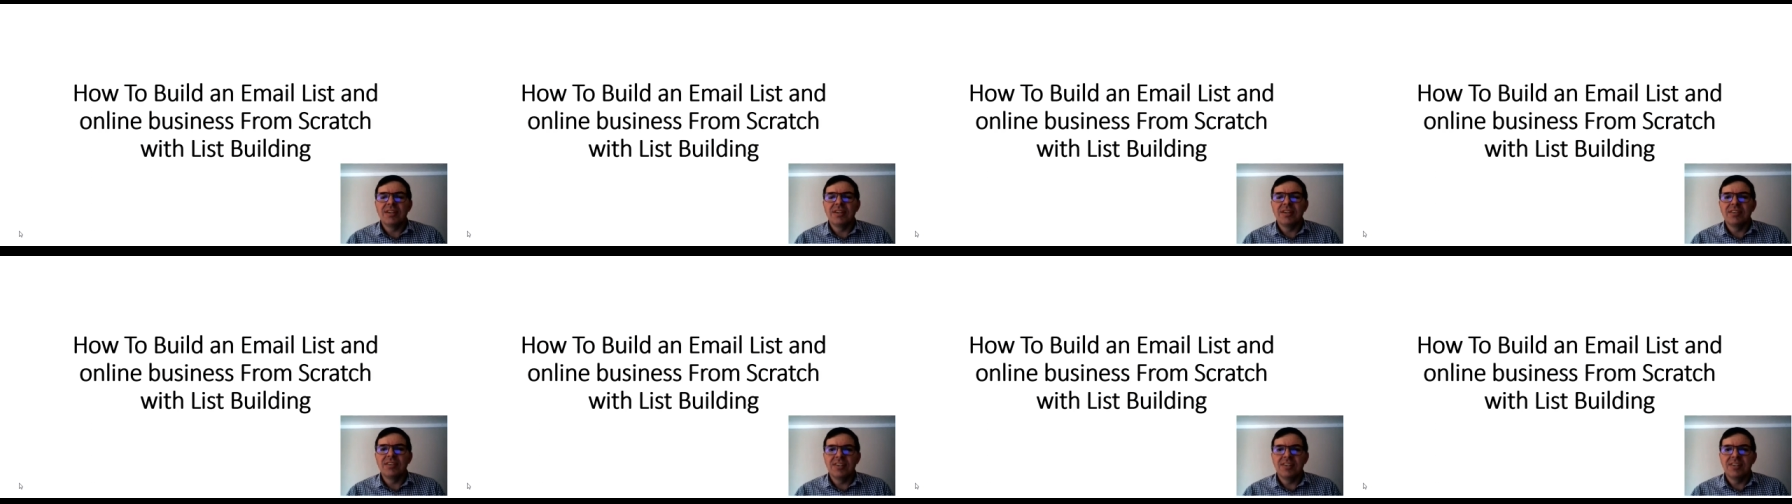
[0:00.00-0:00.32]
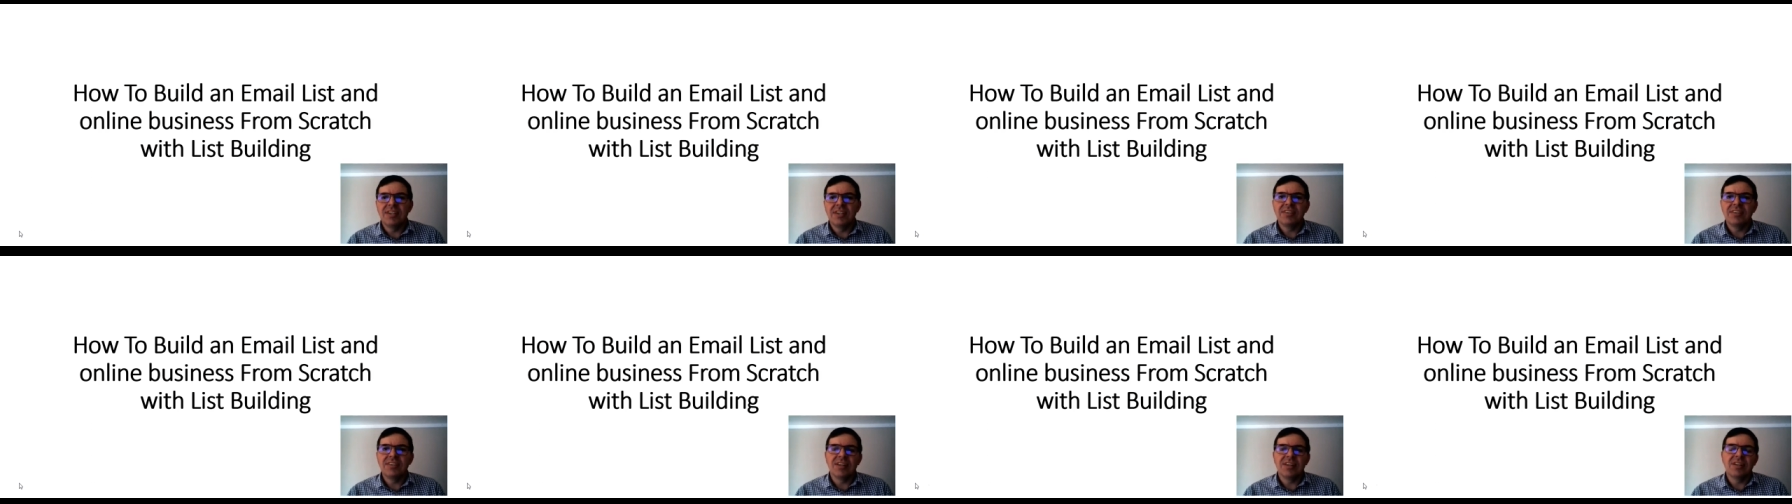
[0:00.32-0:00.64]
in
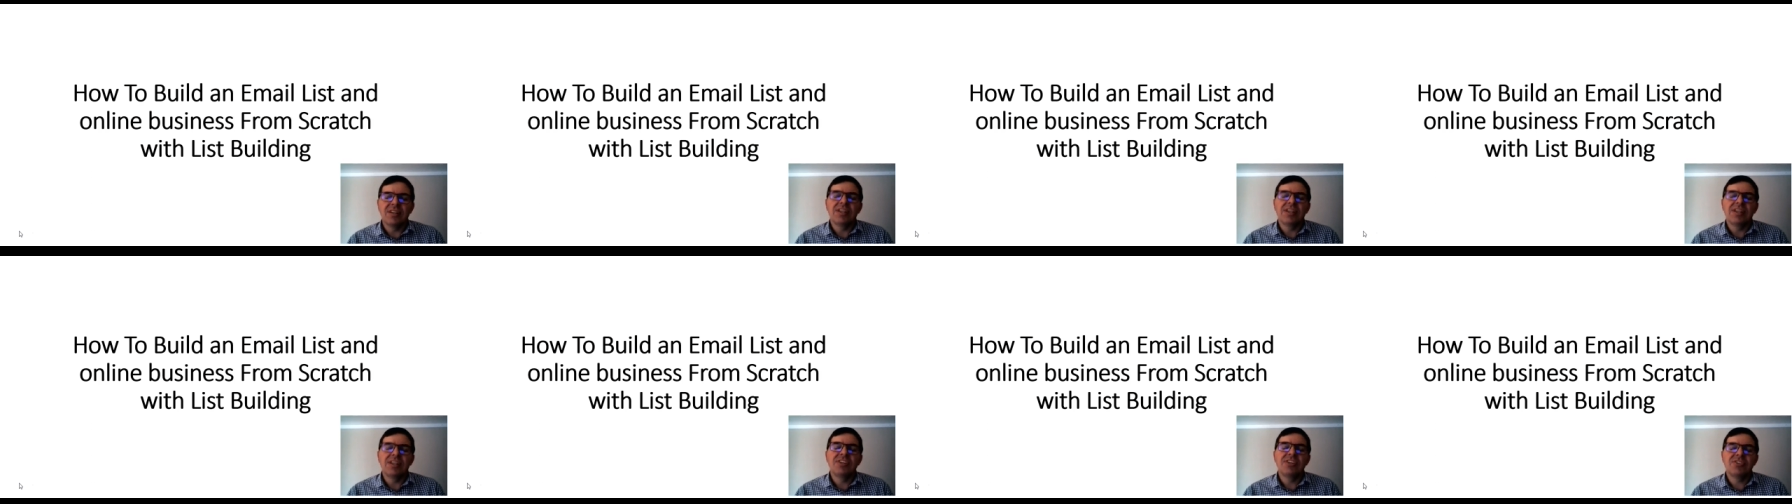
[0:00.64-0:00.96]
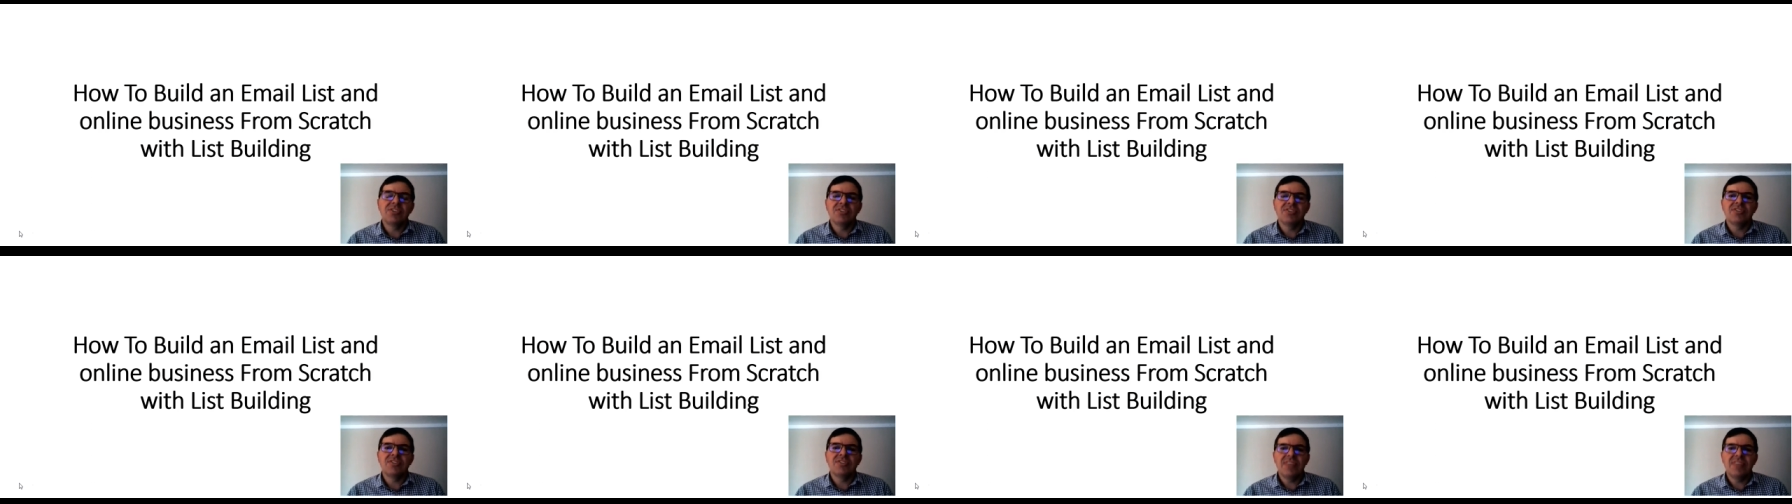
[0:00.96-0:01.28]
detail,
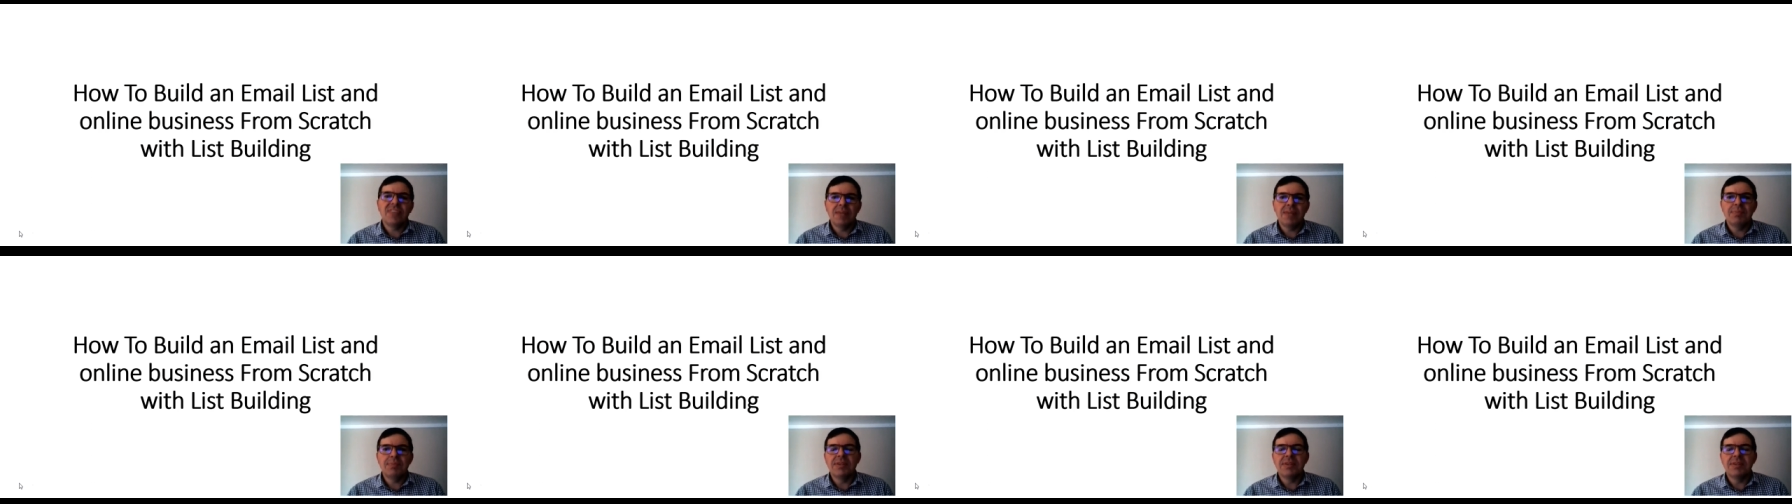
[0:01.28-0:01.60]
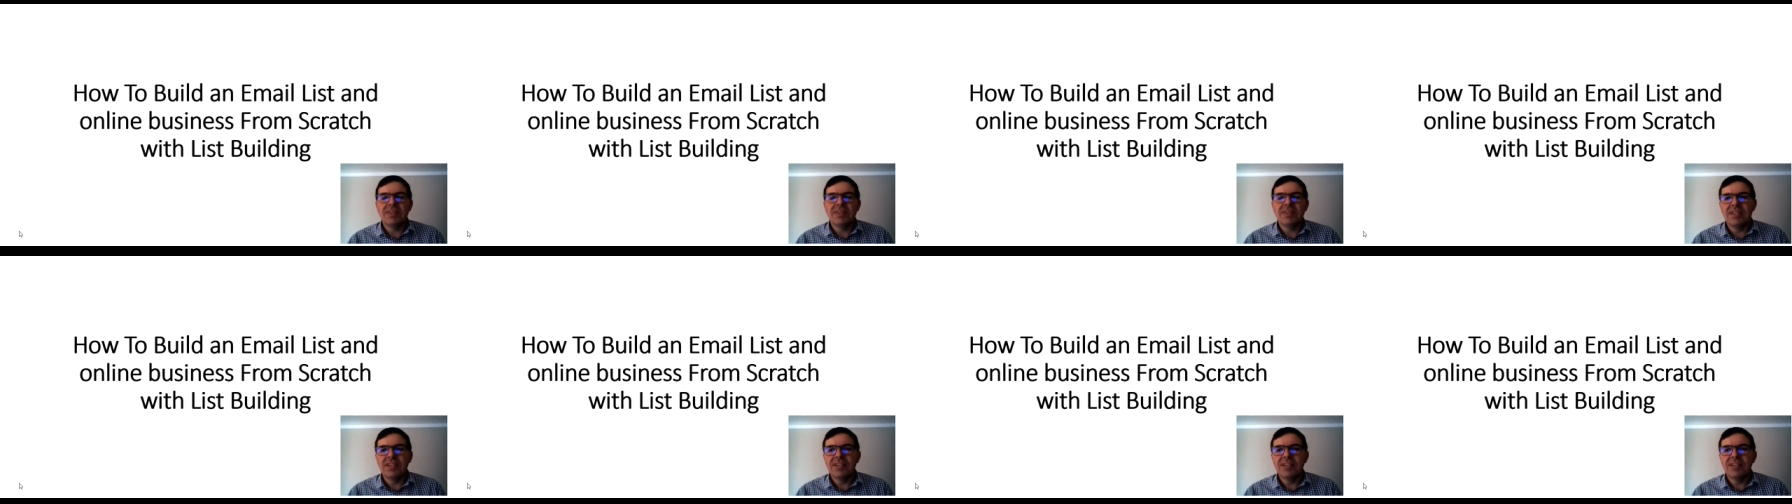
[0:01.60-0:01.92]
each step
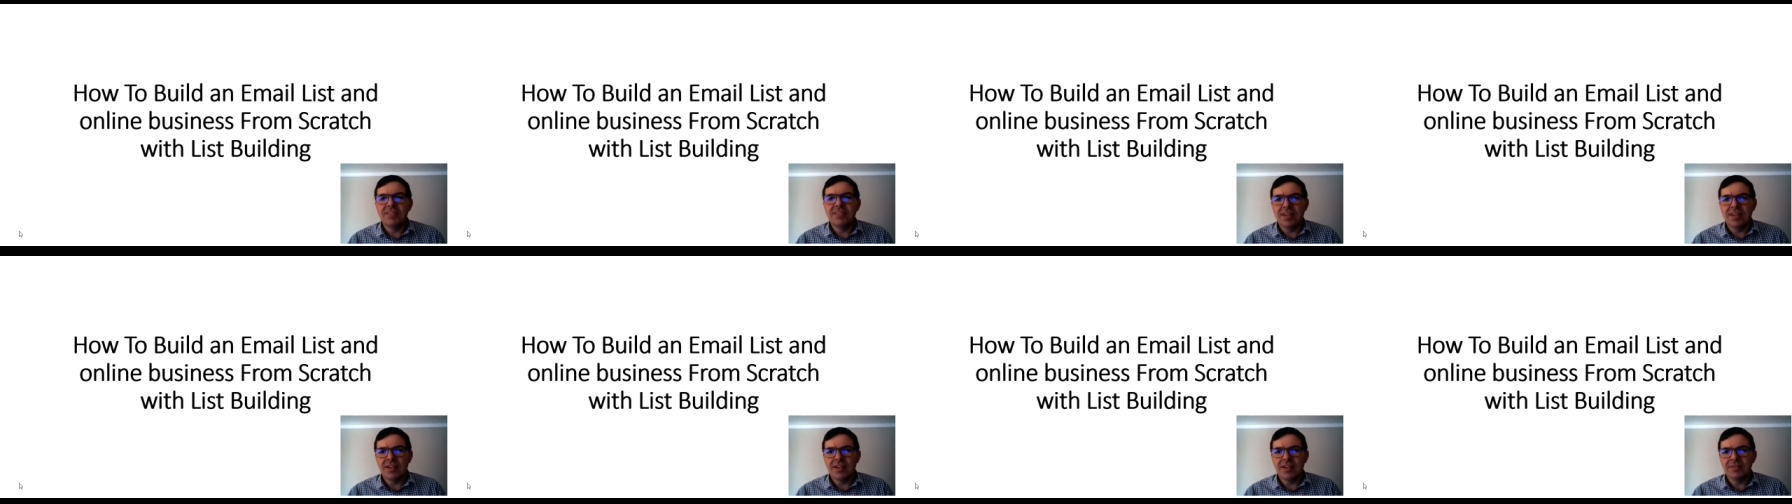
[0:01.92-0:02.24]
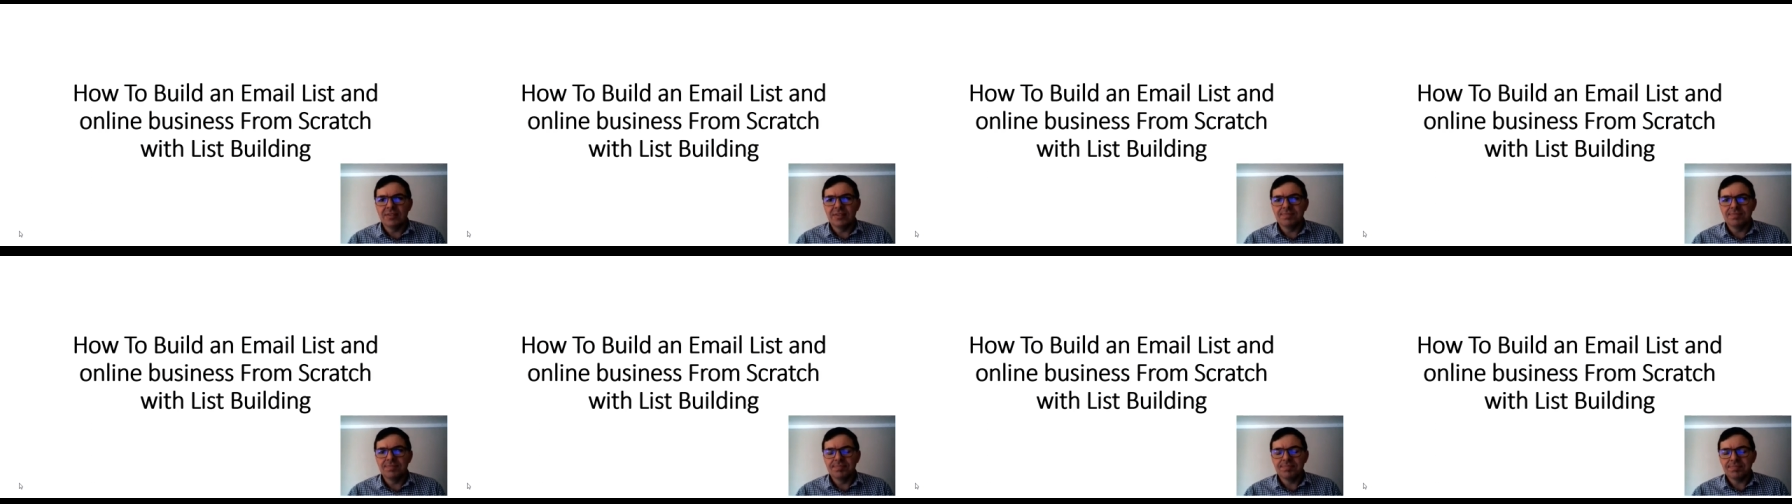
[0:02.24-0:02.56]
in
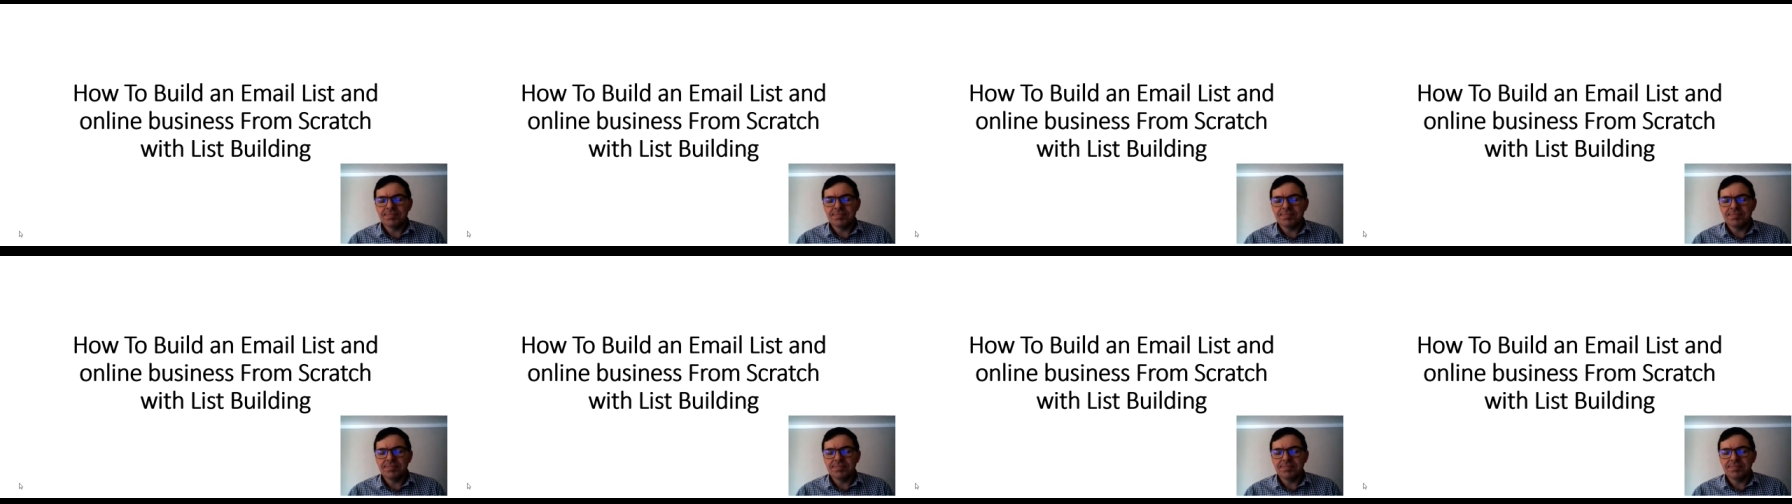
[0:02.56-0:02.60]
detail.